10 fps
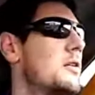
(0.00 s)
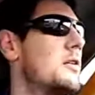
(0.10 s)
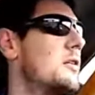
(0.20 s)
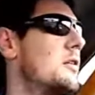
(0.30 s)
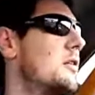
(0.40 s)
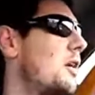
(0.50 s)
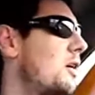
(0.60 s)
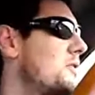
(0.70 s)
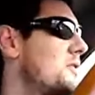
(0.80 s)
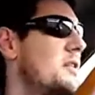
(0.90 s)
power,
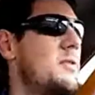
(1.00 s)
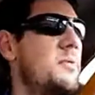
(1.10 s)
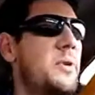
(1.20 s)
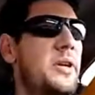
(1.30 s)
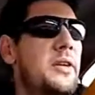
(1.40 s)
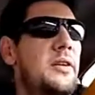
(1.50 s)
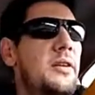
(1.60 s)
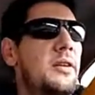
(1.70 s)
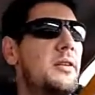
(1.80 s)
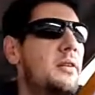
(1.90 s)

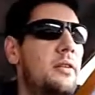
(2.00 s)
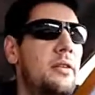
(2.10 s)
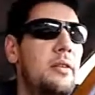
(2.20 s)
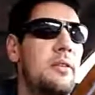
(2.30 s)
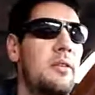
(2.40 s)
harnessing the wind,